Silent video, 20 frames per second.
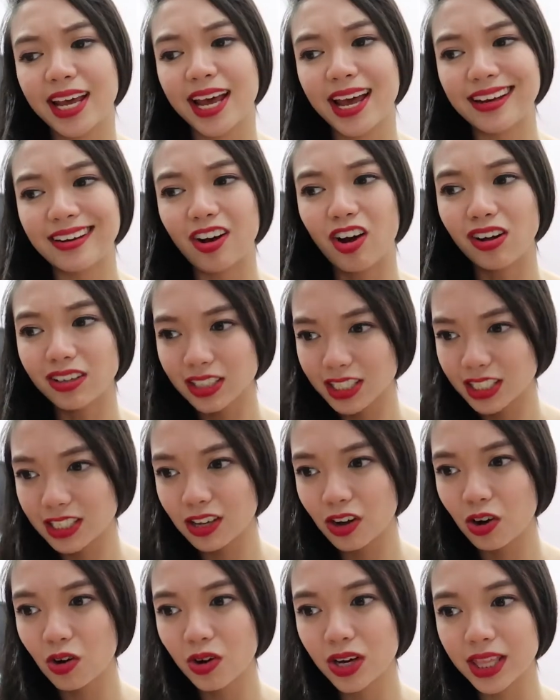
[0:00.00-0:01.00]
And
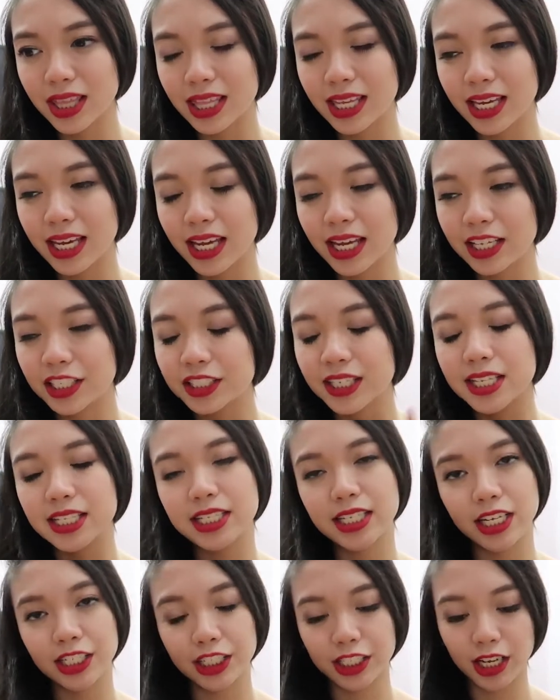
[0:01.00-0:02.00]
also the
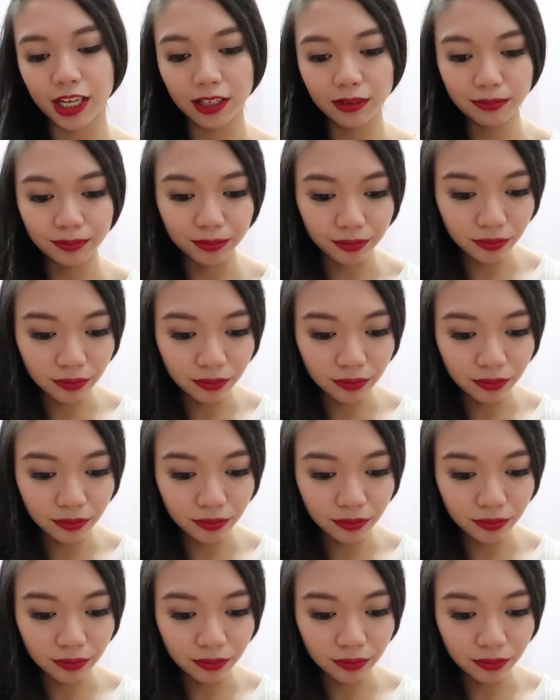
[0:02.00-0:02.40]
transition